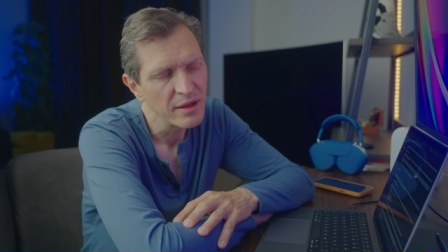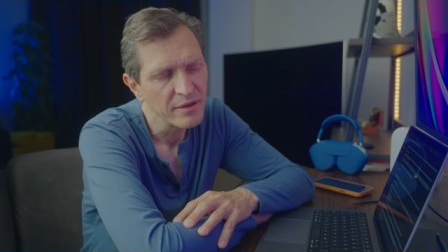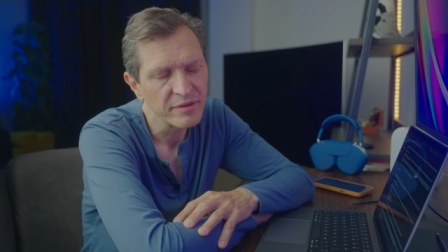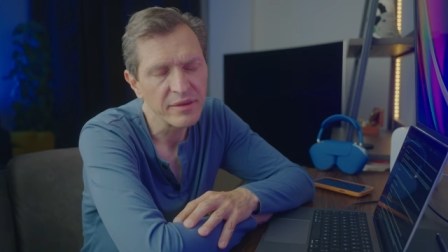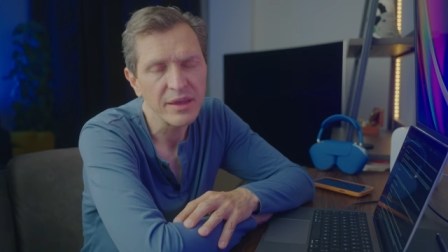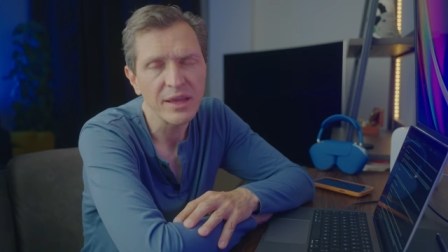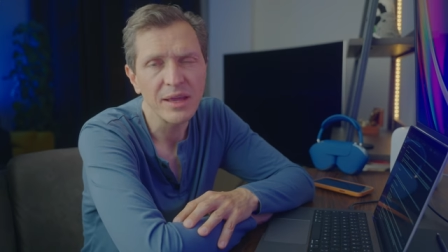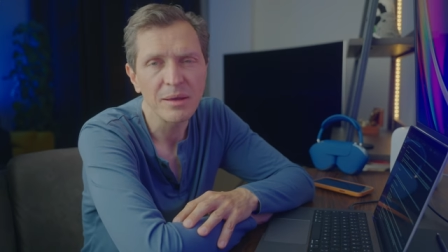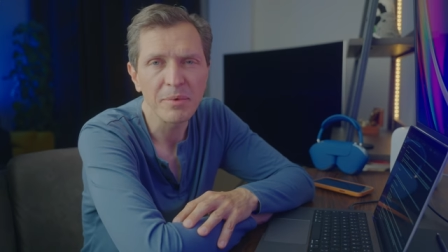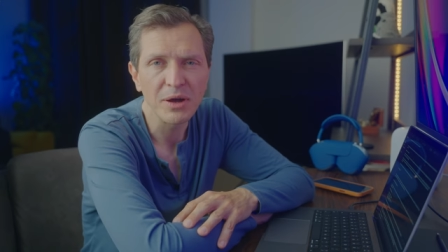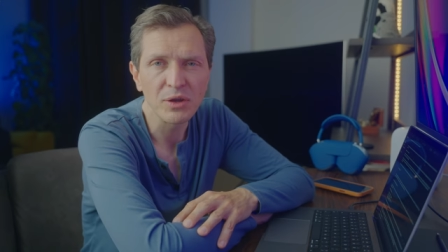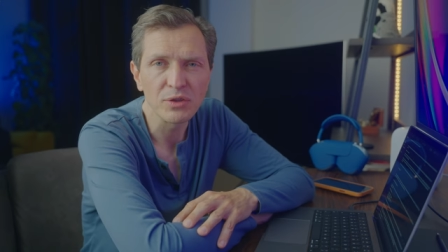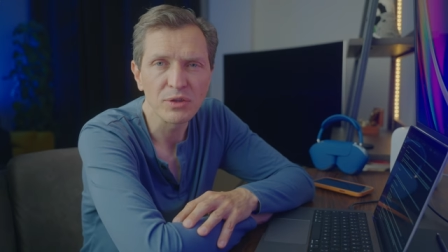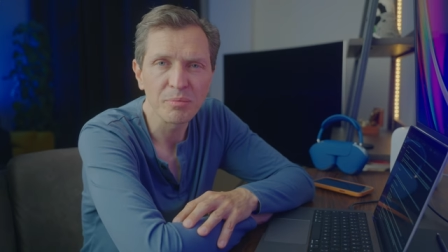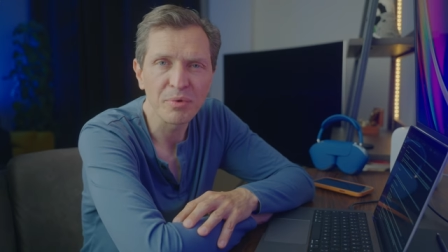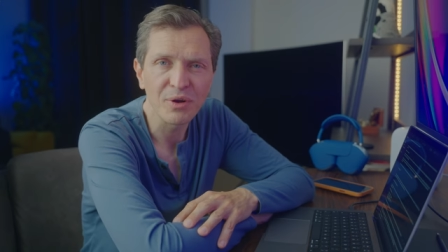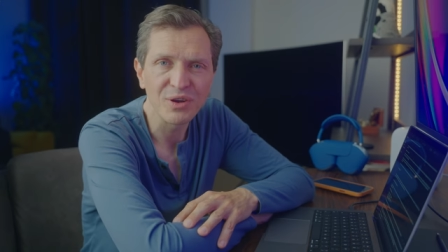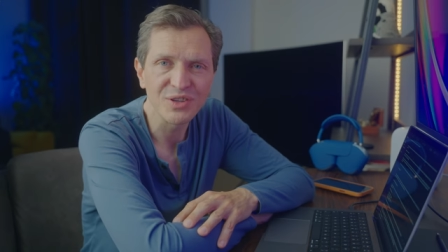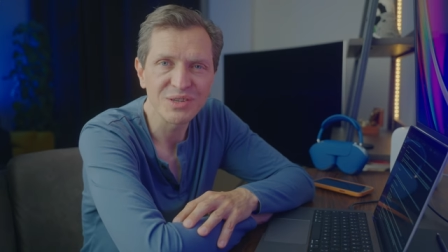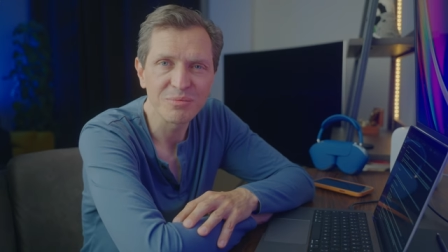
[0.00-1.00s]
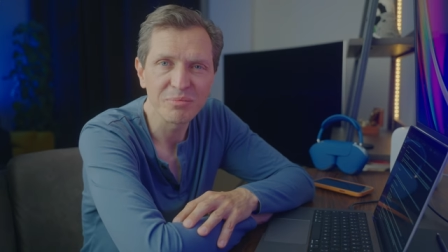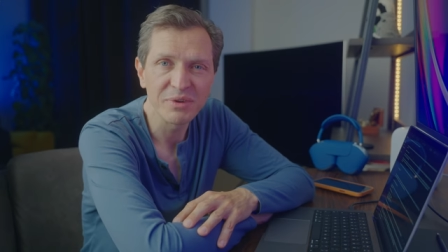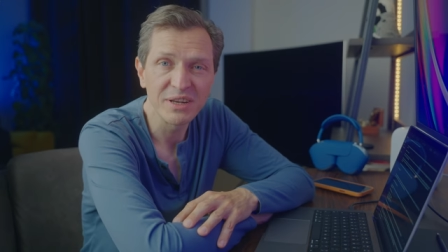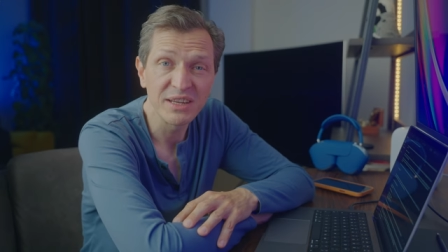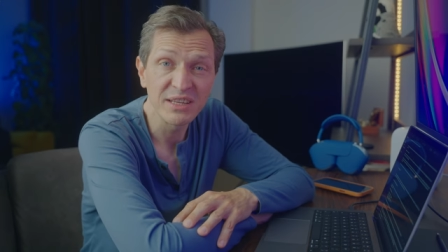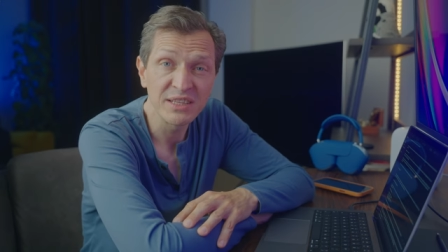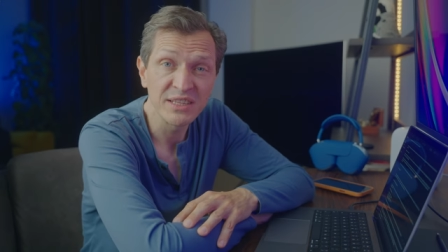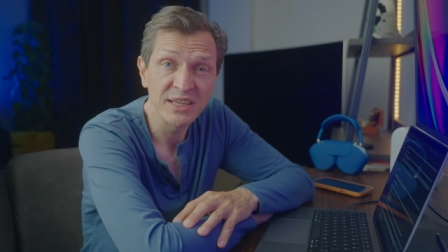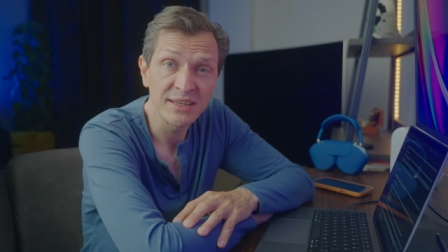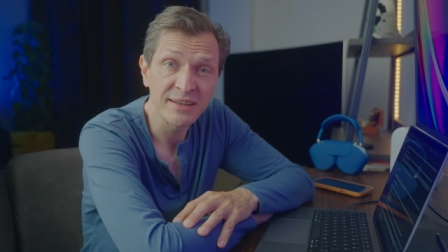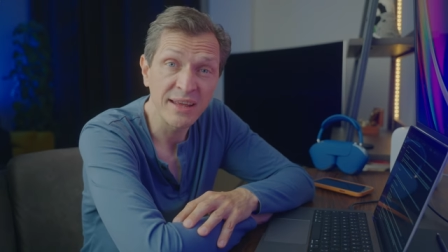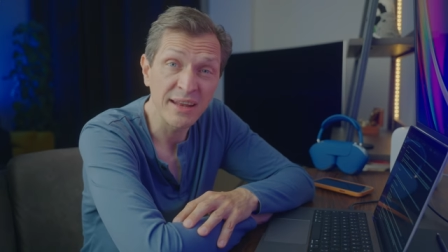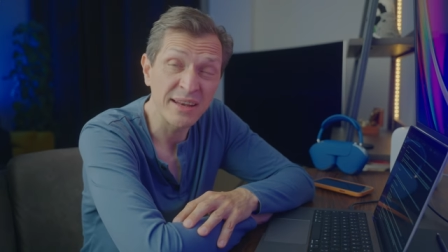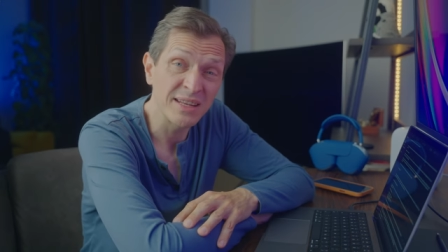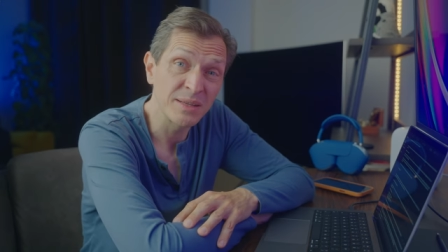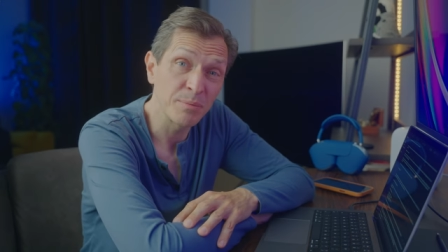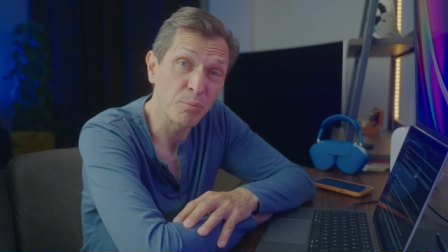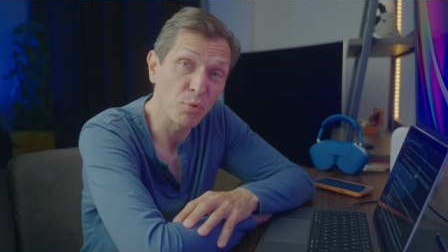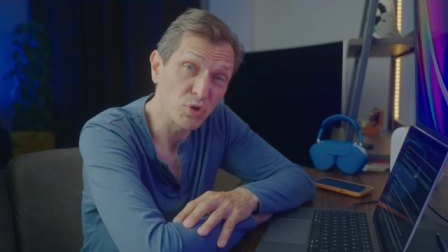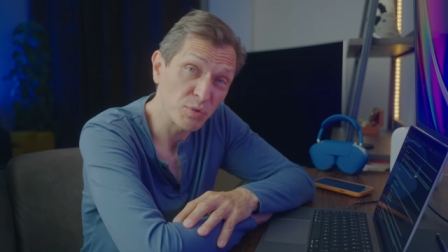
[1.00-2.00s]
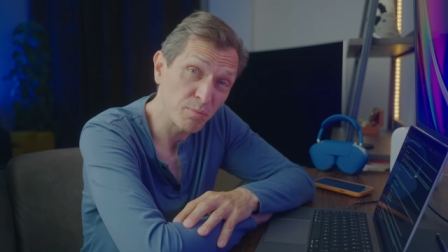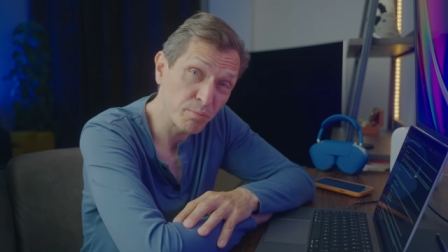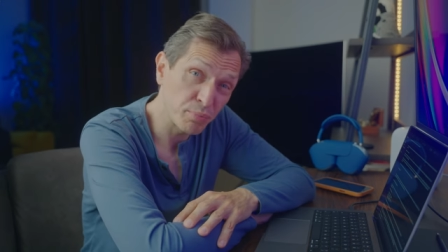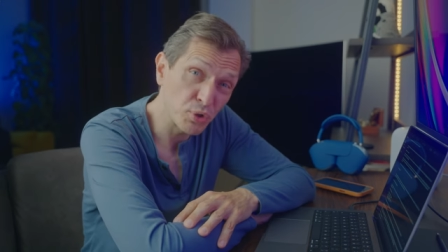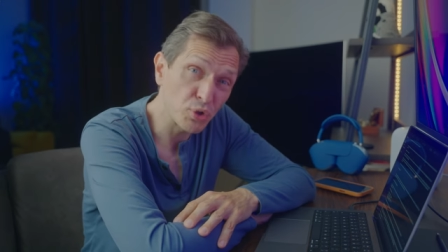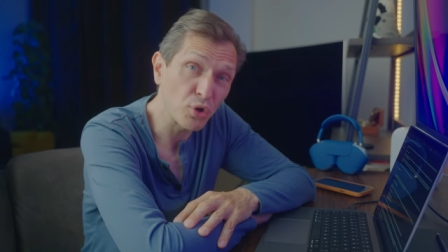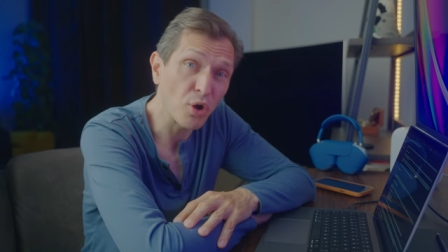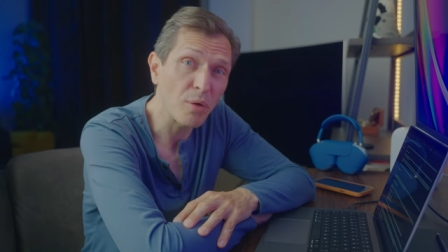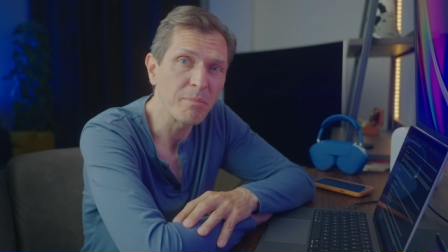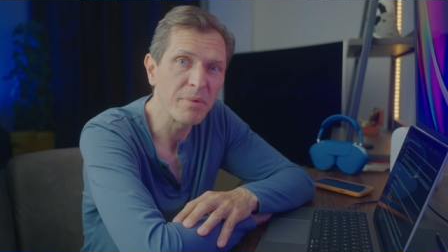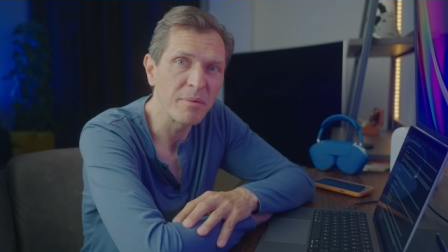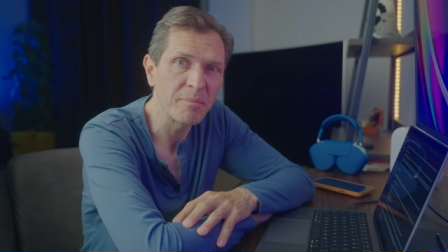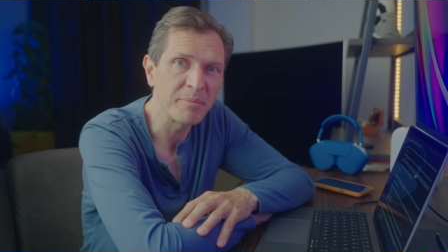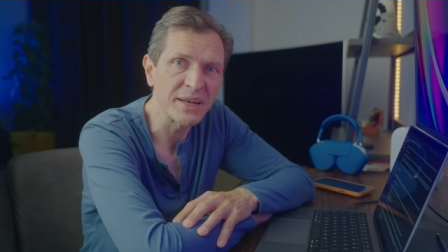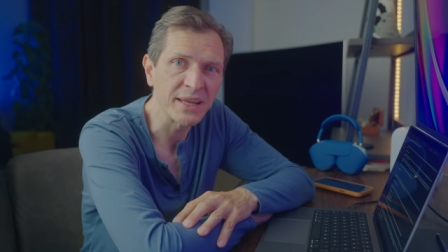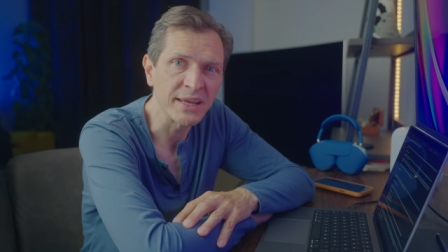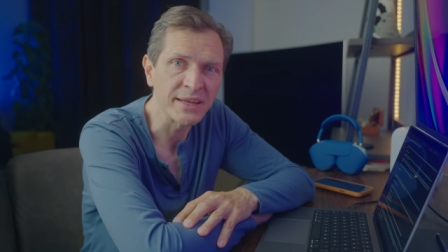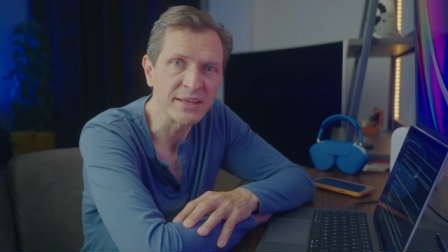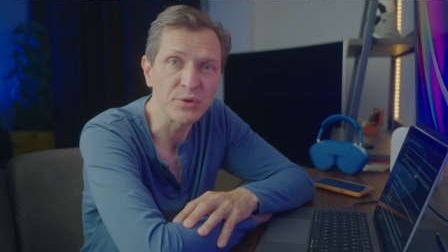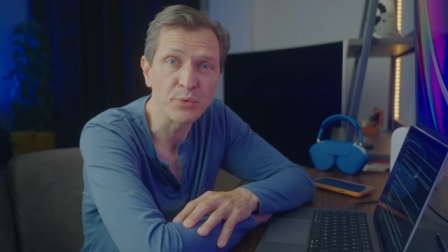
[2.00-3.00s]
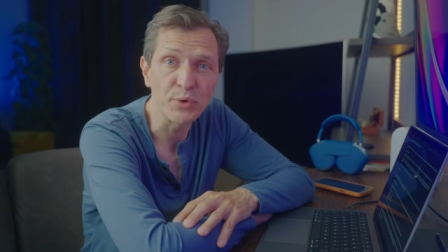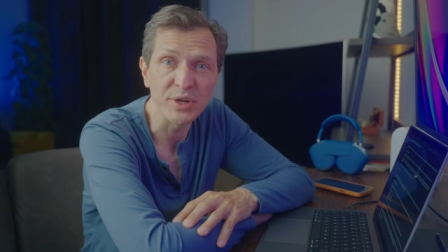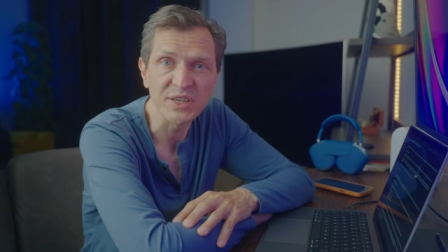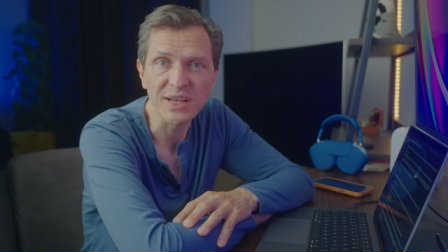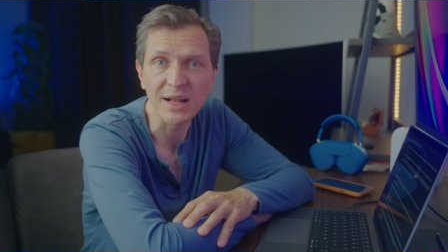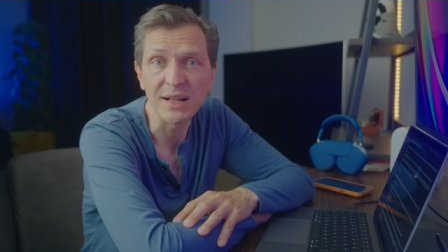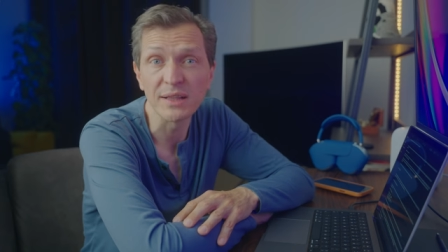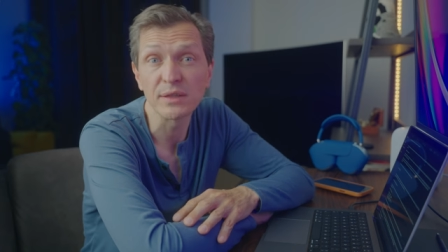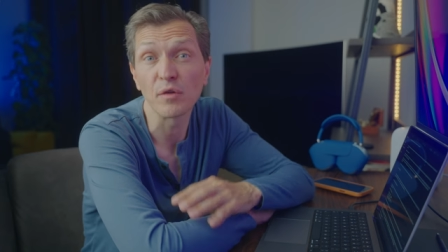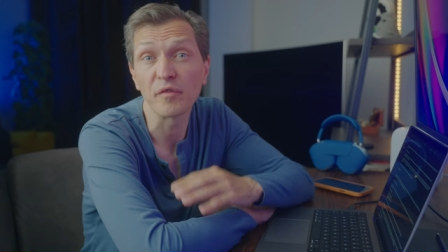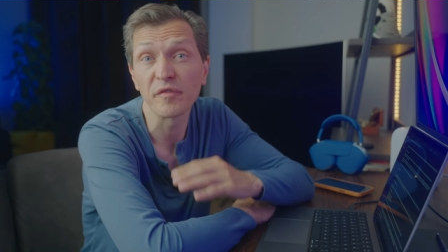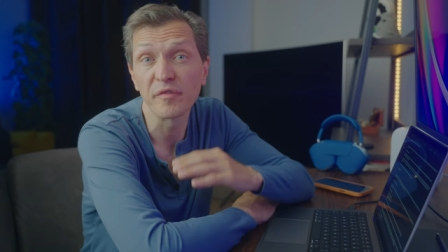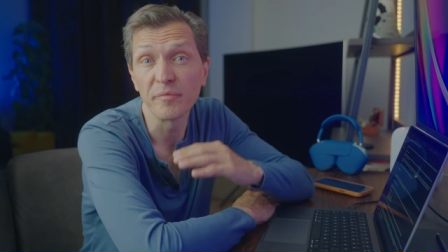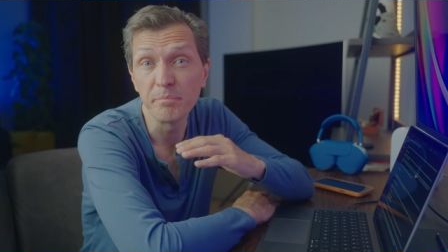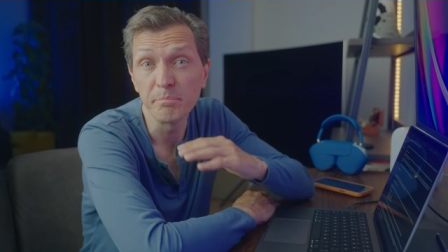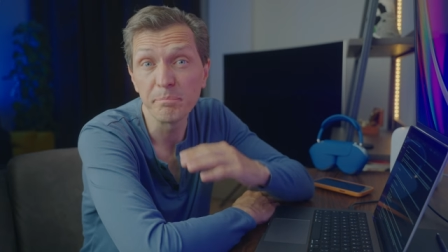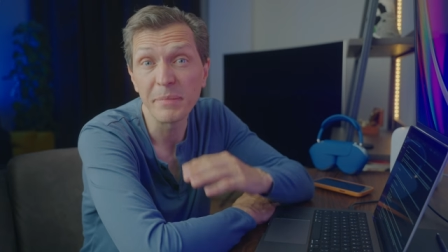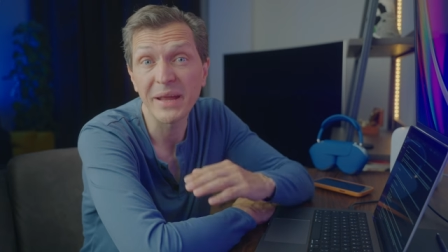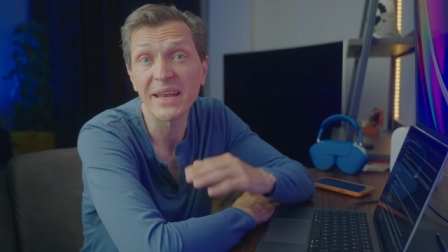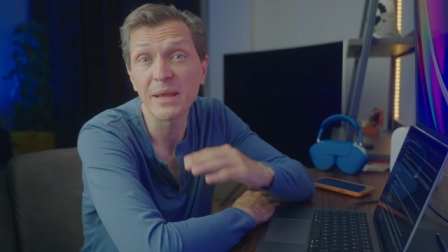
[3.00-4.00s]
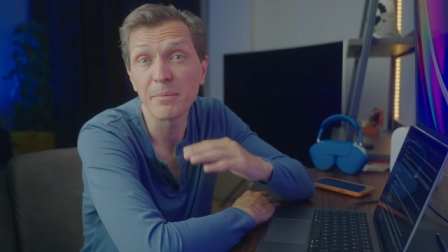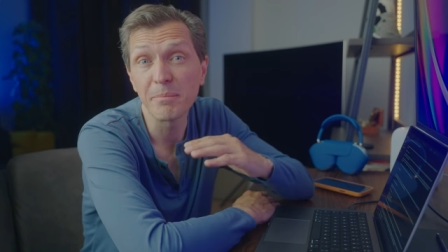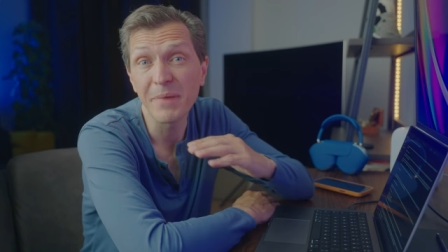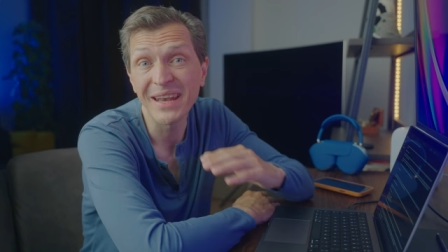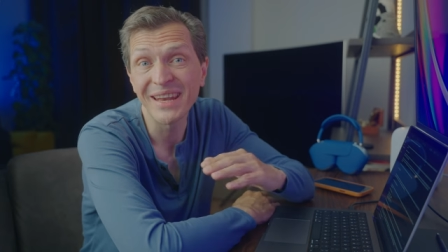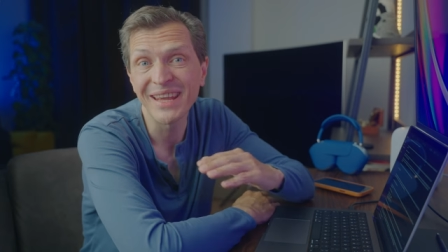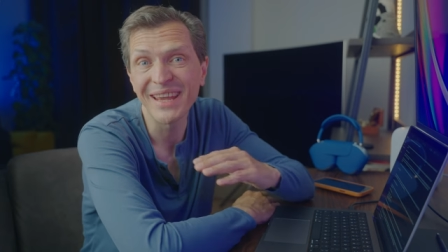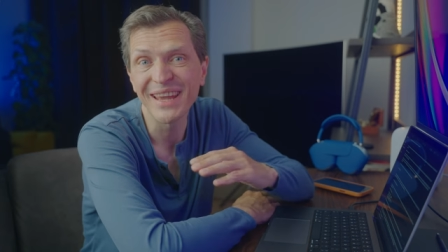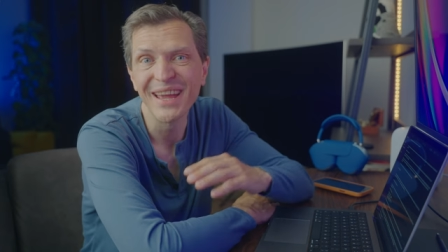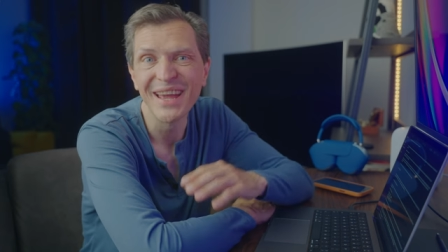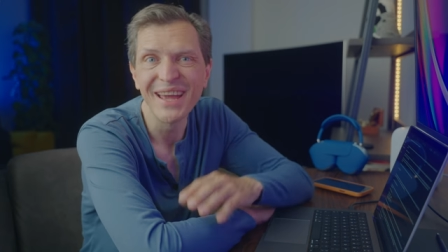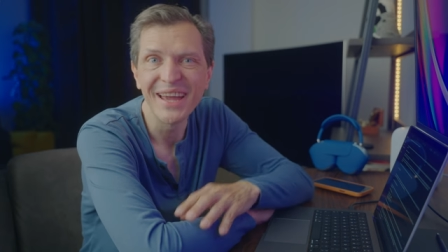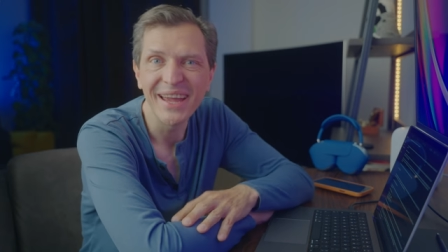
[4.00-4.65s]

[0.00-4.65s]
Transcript: think about the possibility that it was probably the result of many, many